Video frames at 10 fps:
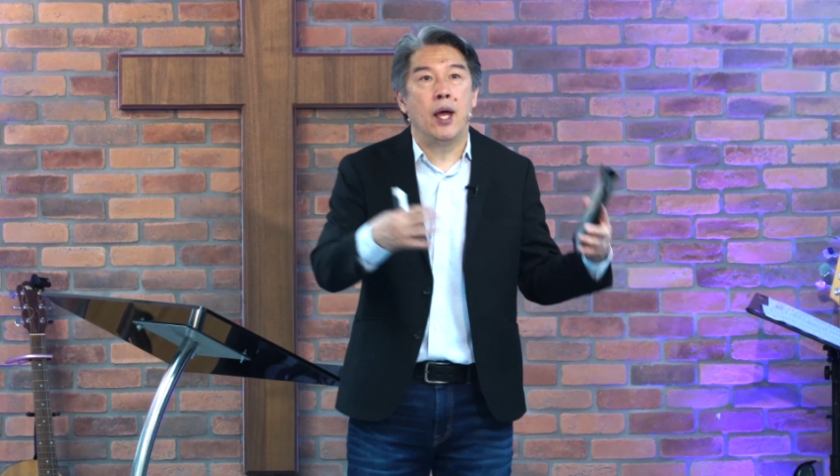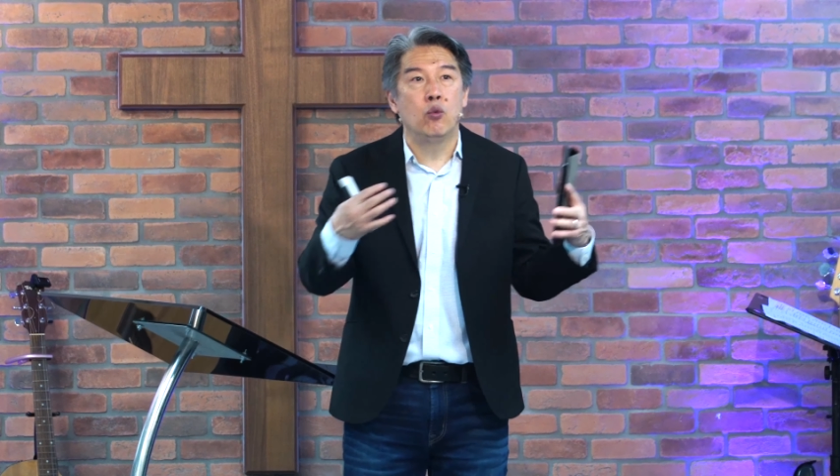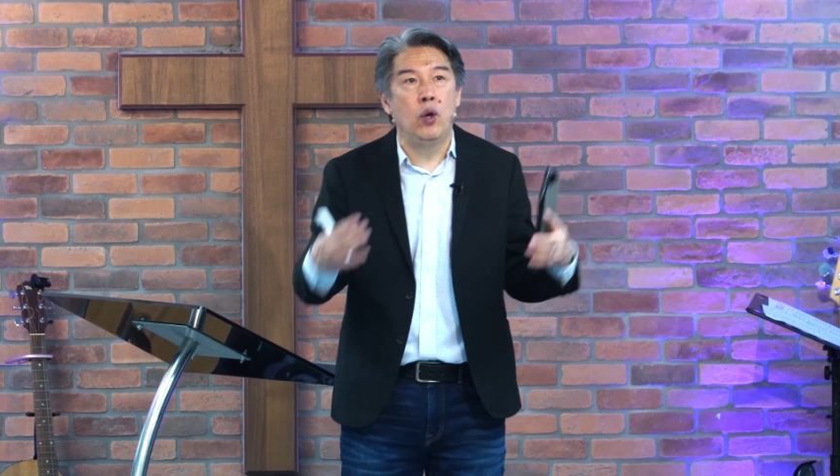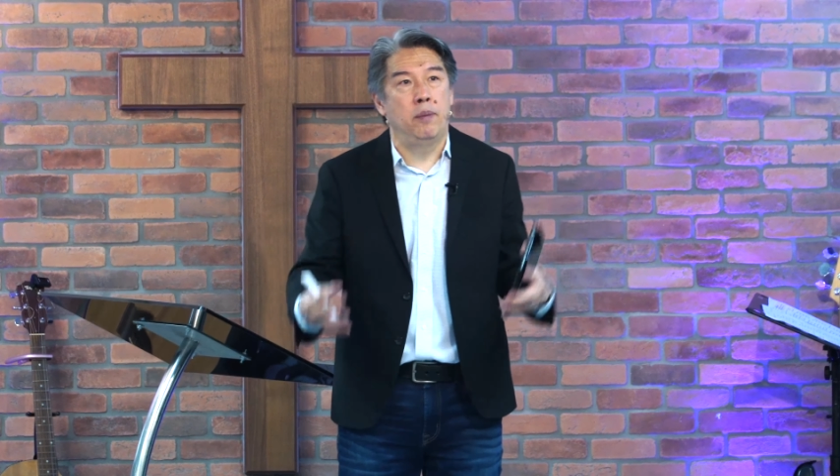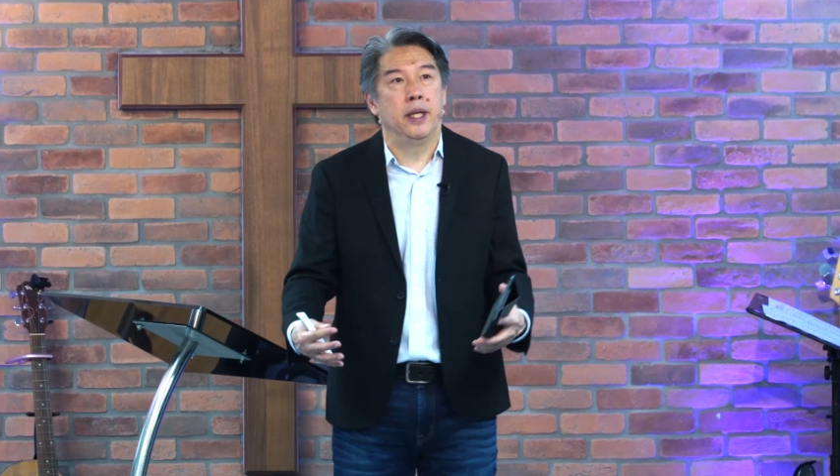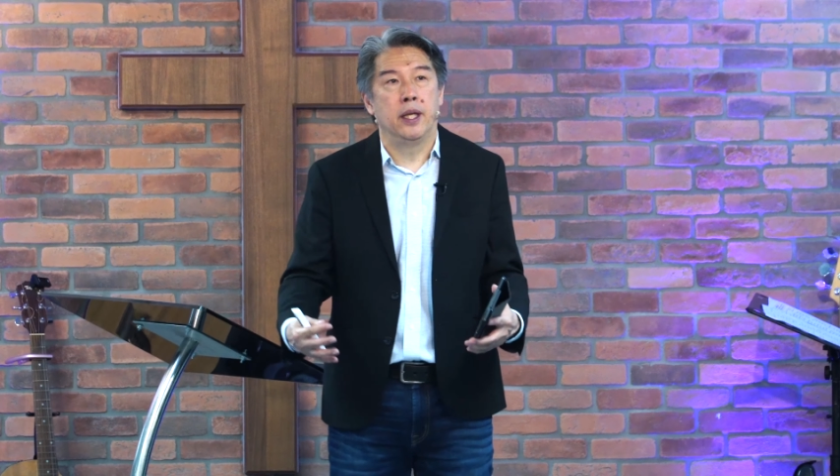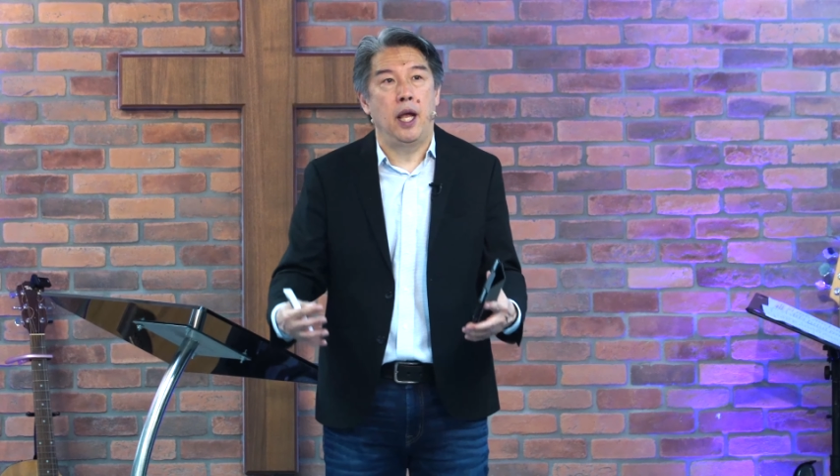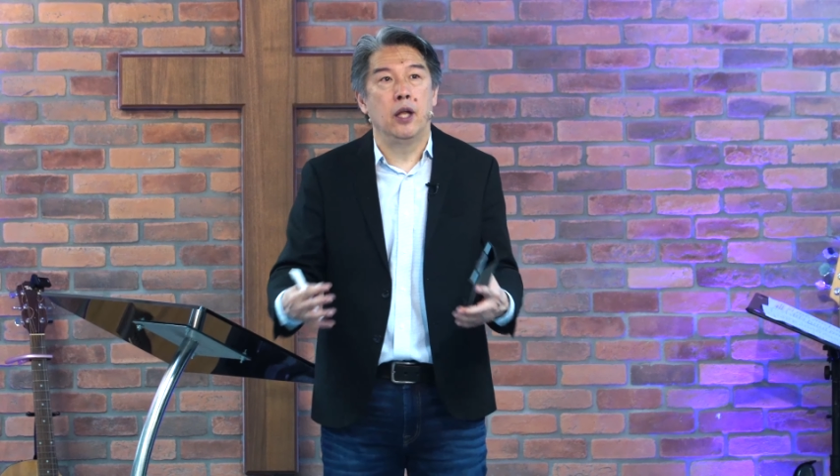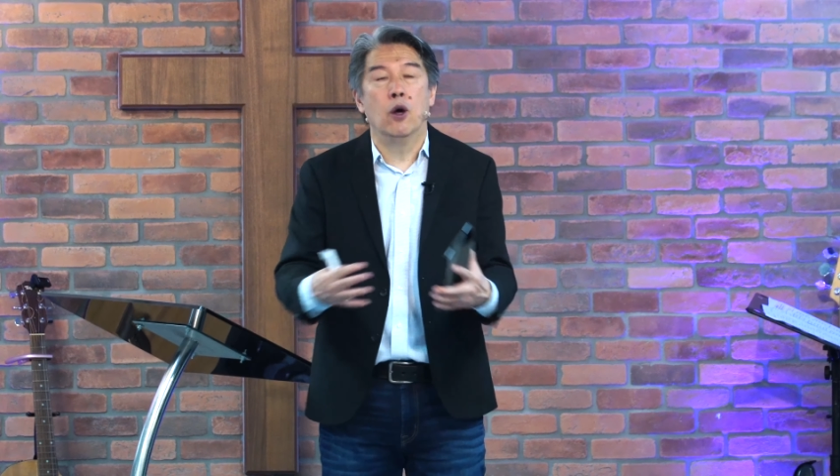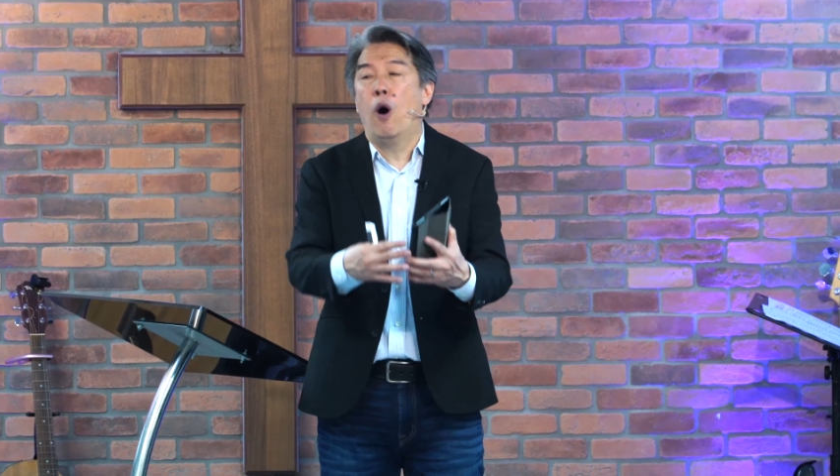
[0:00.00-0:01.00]
and women
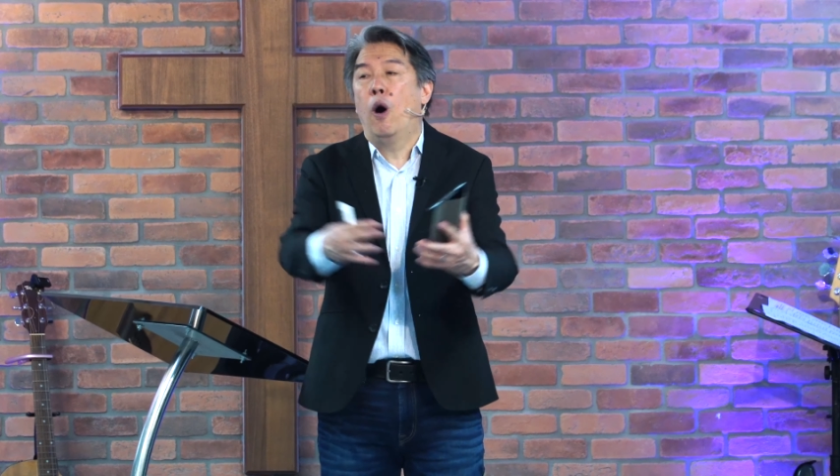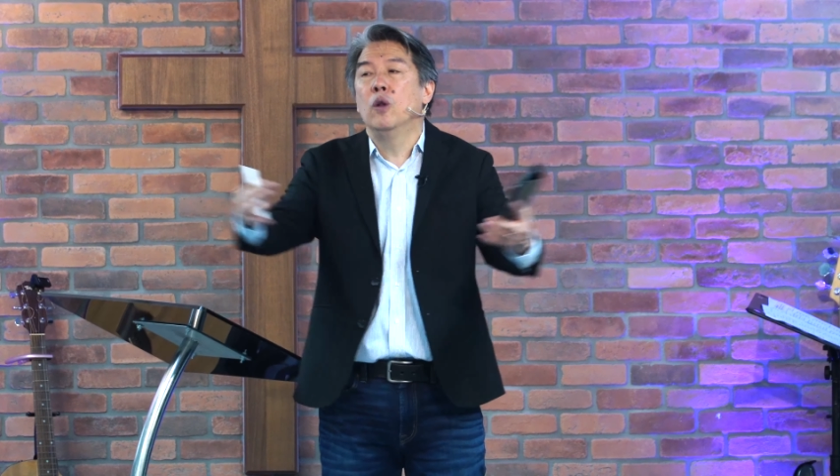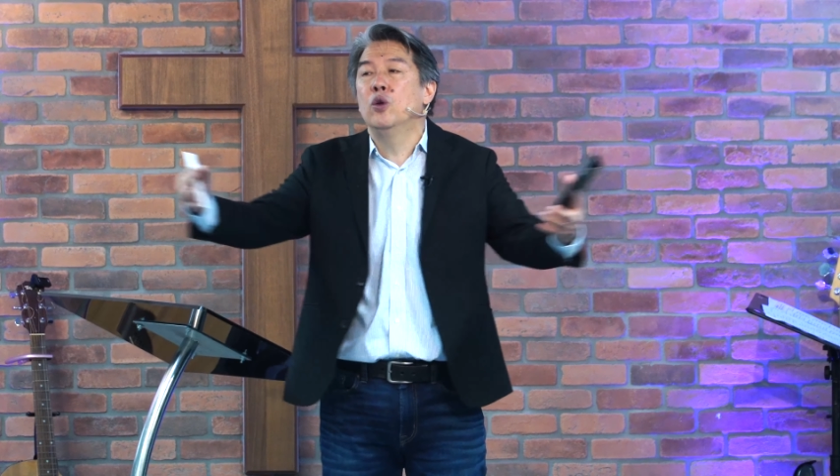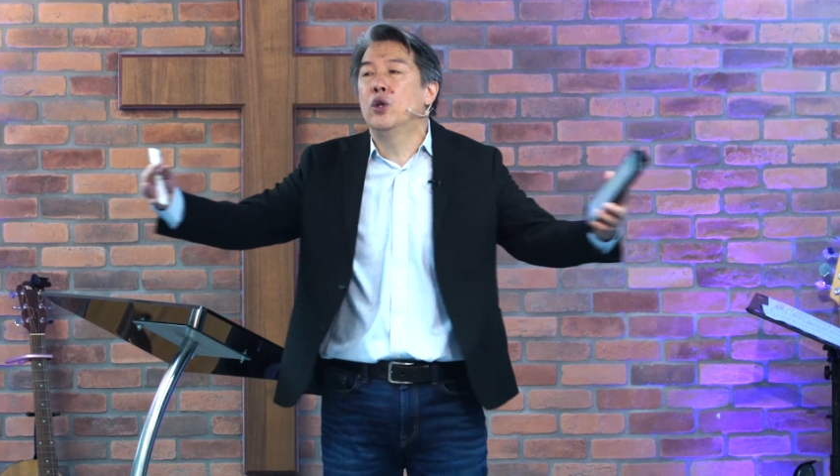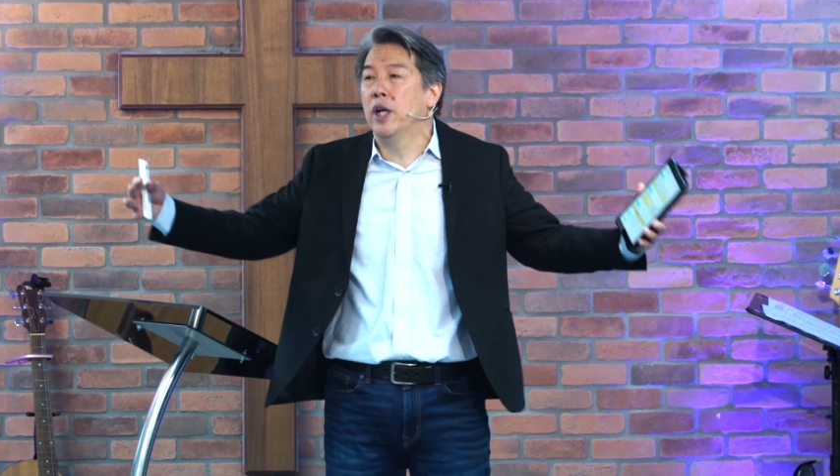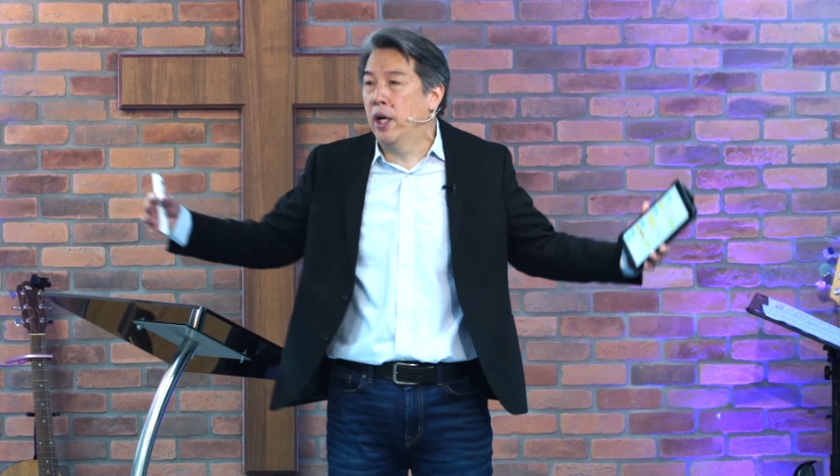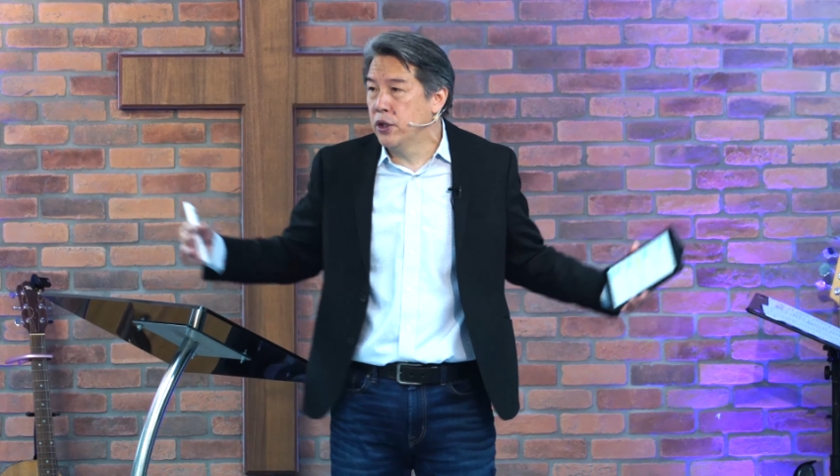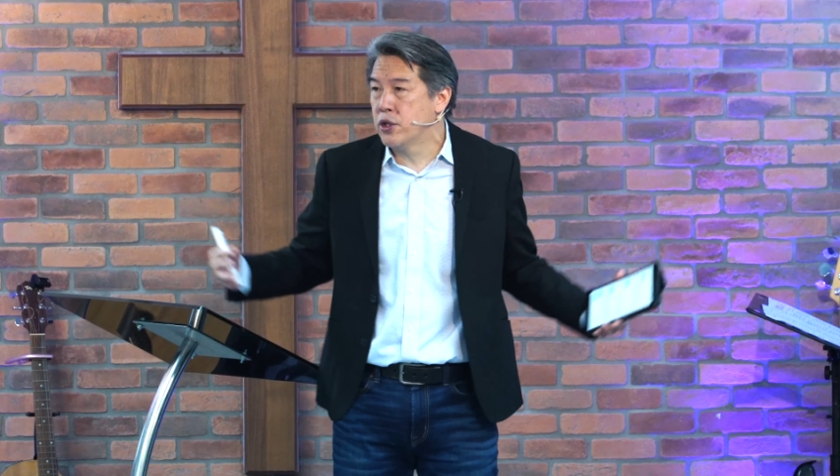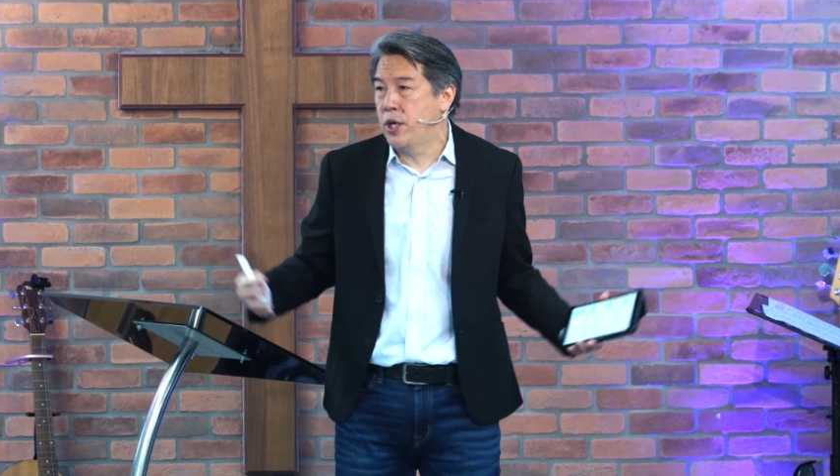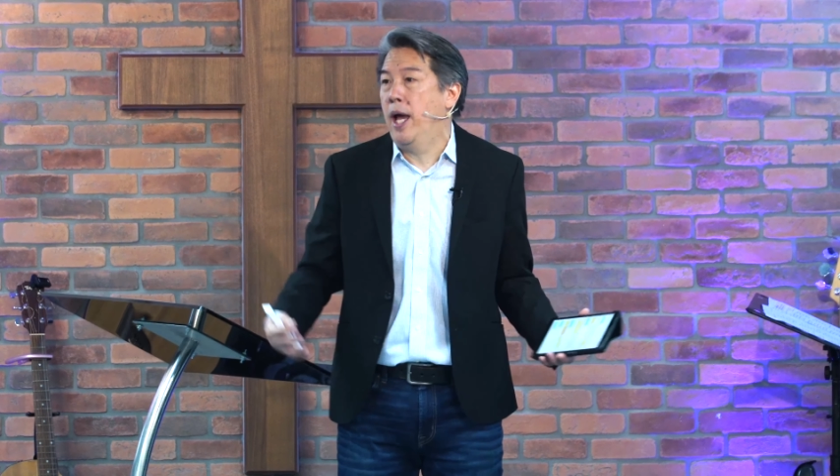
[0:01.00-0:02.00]
and all who could
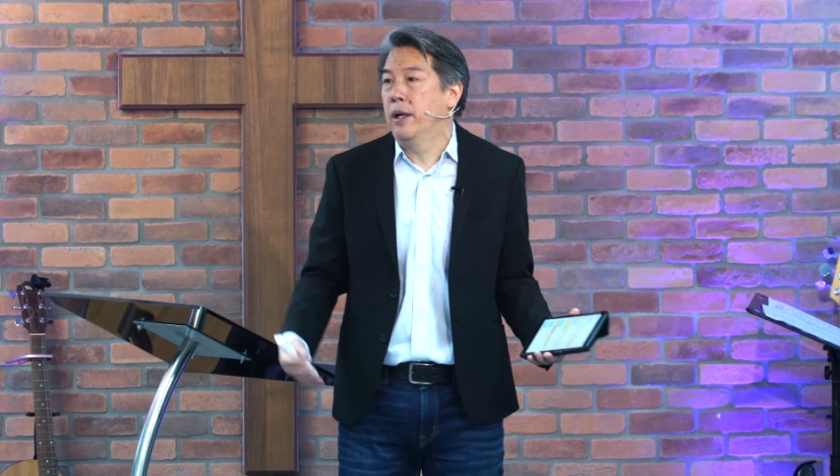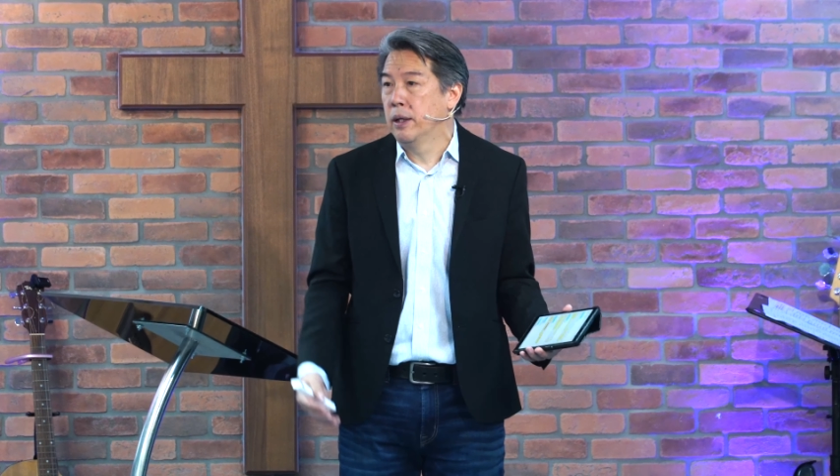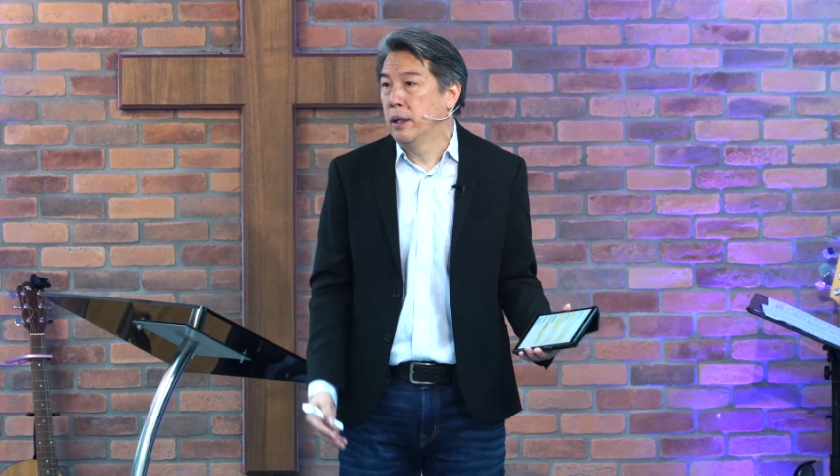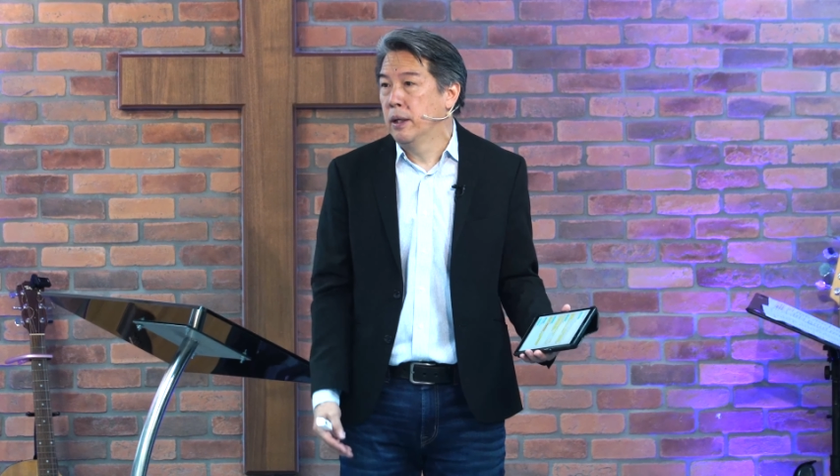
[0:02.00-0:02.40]
understand.